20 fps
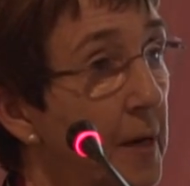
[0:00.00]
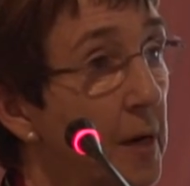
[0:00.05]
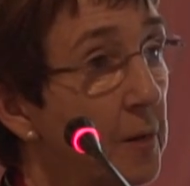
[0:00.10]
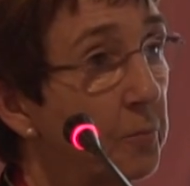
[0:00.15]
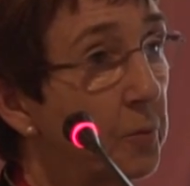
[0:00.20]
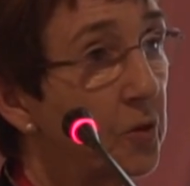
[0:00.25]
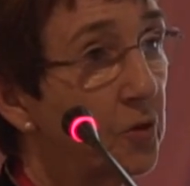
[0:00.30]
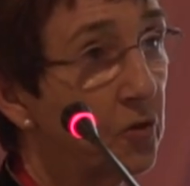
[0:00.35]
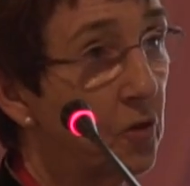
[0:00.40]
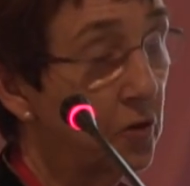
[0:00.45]

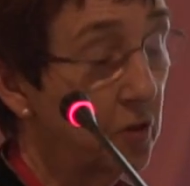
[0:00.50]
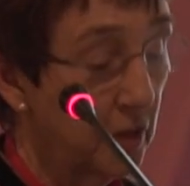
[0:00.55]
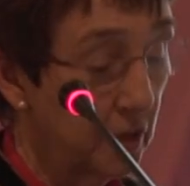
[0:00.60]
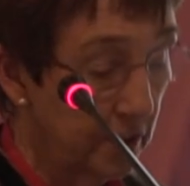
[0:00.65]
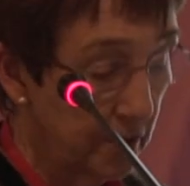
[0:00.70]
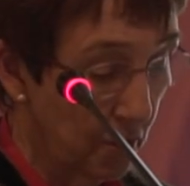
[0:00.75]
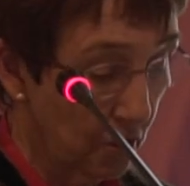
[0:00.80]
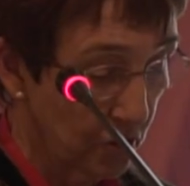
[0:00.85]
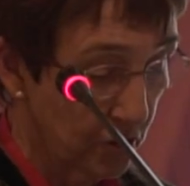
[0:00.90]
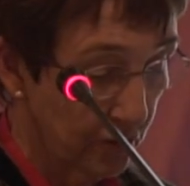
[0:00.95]
puts on a
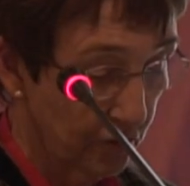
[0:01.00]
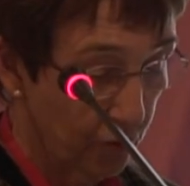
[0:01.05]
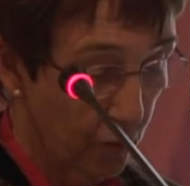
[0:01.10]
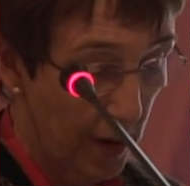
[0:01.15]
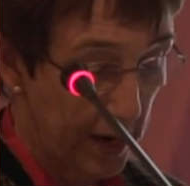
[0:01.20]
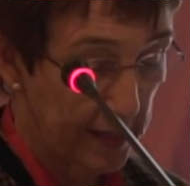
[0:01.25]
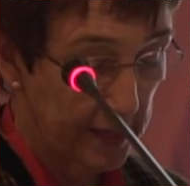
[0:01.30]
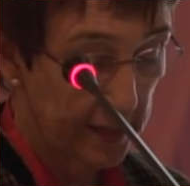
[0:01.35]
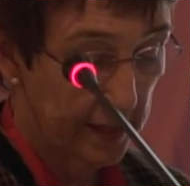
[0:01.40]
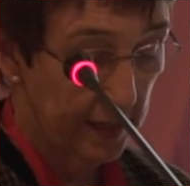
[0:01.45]
lot of
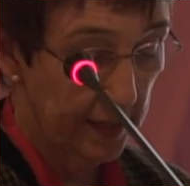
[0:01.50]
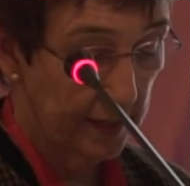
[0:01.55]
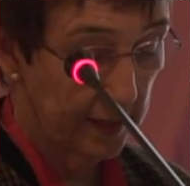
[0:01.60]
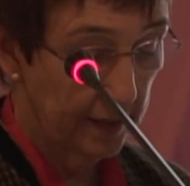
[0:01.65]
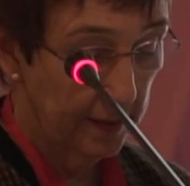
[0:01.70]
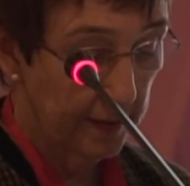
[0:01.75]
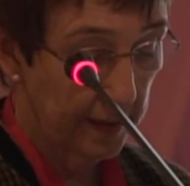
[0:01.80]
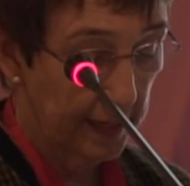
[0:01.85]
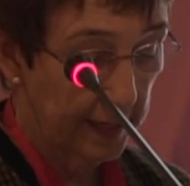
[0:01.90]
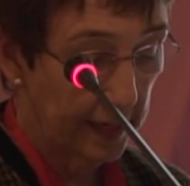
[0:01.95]
weight.
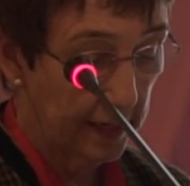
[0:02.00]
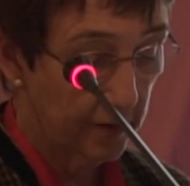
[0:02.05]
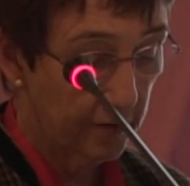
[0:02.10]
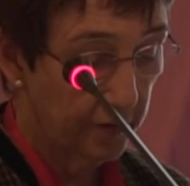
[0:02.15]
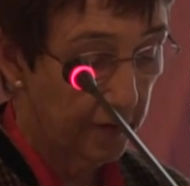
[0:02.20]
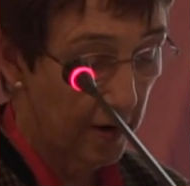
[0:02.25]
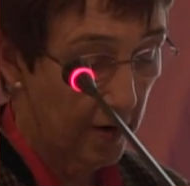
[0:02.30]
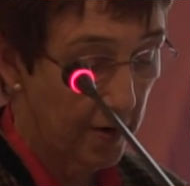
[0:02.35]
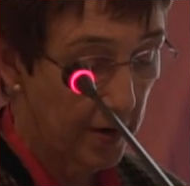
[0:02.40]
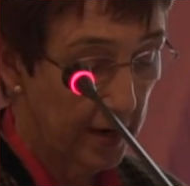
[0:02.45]
They
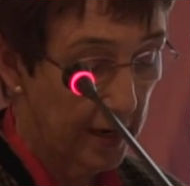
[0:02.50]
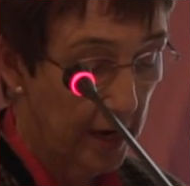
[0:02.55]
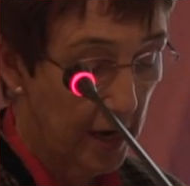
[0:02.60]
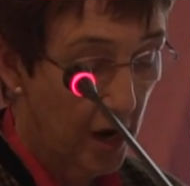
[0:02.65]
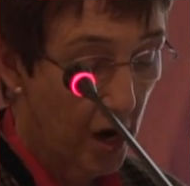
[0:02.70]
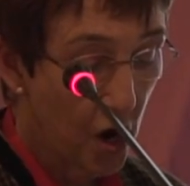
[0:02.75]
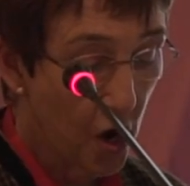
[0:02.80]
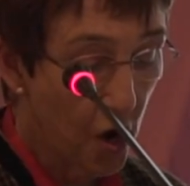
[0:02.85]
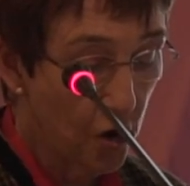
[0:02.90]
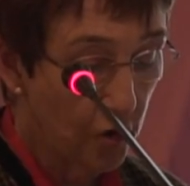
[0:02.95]
get very
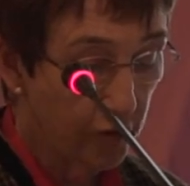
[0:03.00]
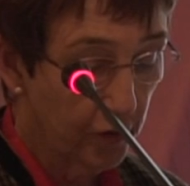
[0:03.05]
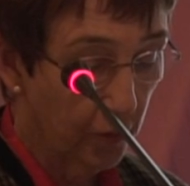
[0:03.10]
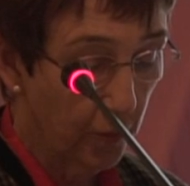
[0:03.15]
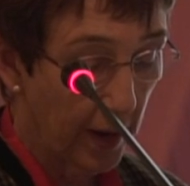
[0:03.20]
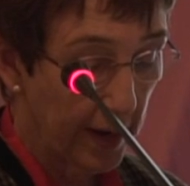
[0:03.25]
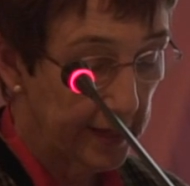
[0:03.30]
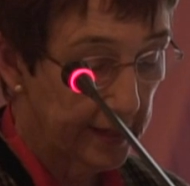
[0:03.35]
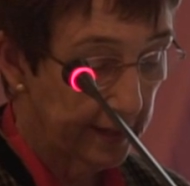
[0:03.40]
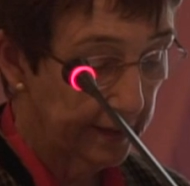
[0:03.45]

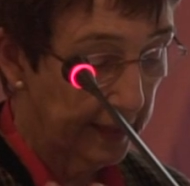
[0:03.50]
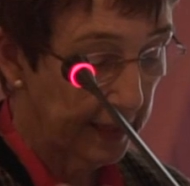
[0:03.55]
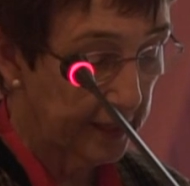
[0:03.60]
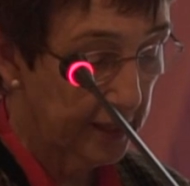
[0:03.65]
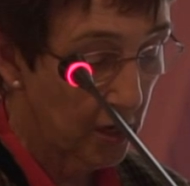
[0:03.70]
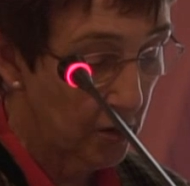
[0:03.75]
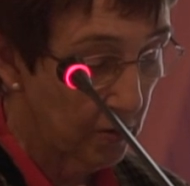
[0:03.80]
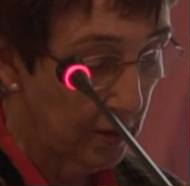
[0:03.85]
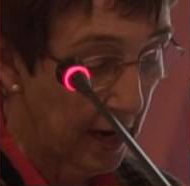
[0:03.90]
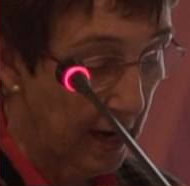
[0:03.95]
overweight and they
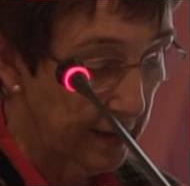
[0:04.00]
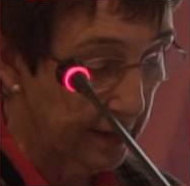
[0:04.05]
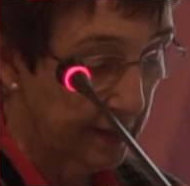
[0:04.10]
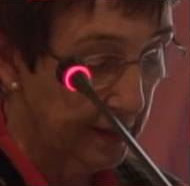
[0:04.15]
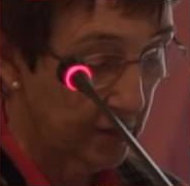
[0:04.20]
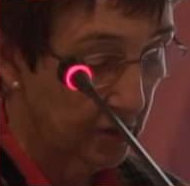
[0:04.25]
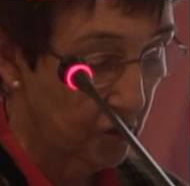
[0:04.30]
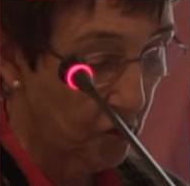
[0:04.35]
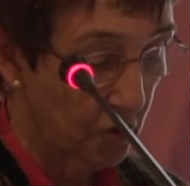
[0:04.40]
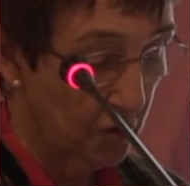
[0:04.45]
don't like
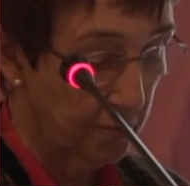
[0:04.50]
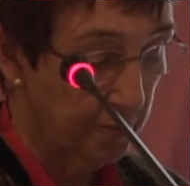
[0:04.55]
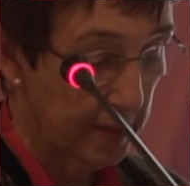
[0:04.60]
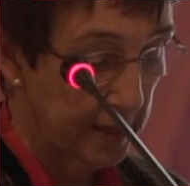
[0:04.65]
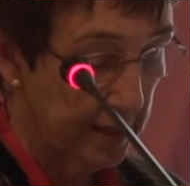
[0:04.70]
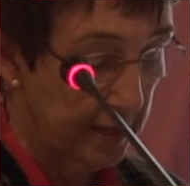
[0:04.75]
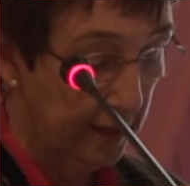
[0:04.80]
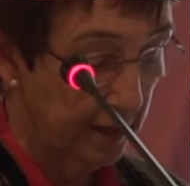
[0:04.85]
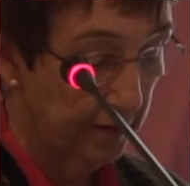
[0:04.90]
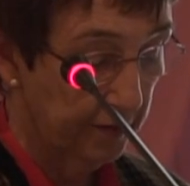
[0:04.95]
these
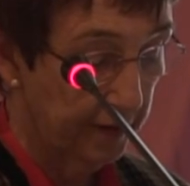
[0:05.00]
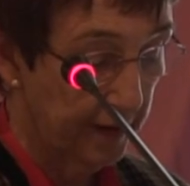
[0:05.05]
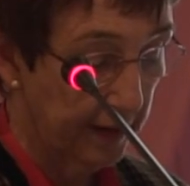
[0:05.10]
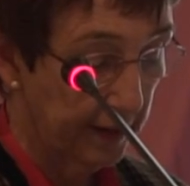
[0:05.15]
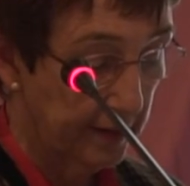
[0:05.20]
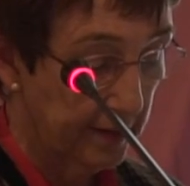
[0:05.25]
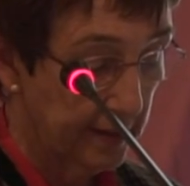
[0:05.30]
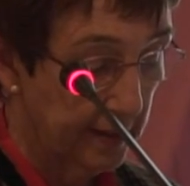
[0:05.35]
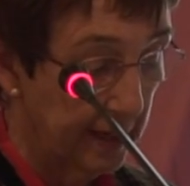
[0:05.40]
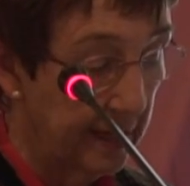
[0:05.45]
cosmetic
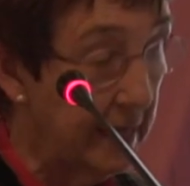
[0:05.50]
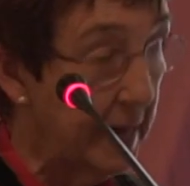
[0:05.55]
effects.